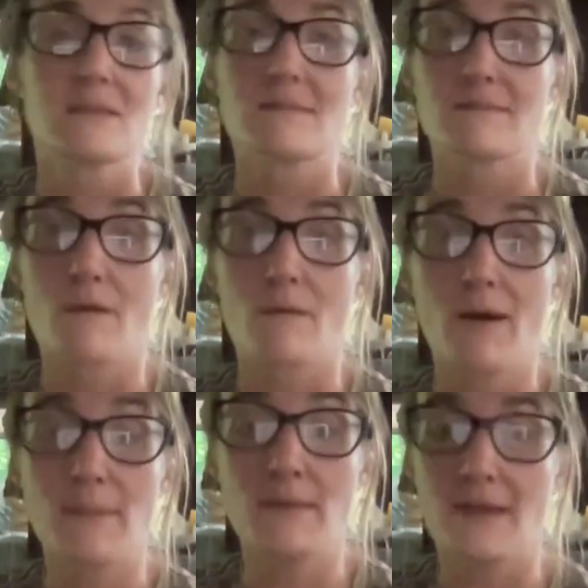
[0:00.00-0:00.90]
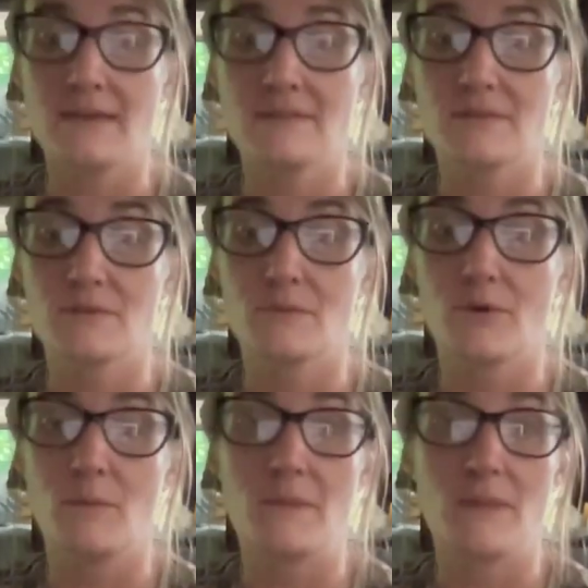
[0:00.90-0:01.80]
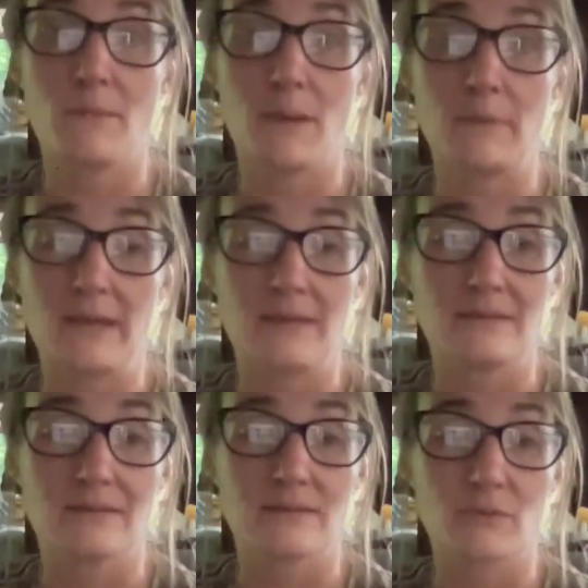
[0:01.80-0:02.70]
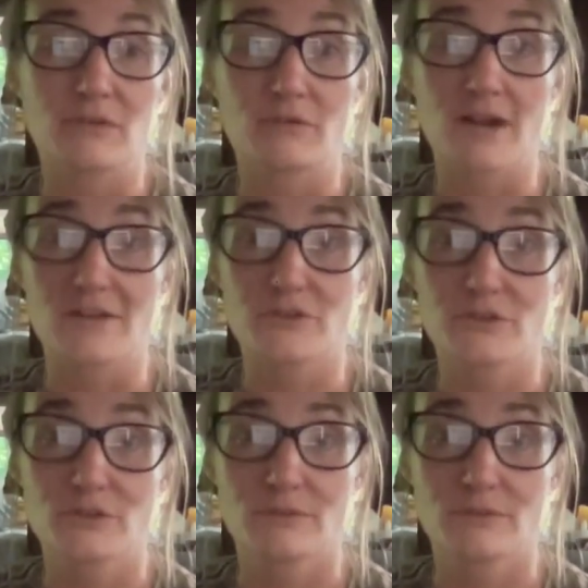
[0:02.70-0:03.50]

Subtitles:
So I need to open them up and refresh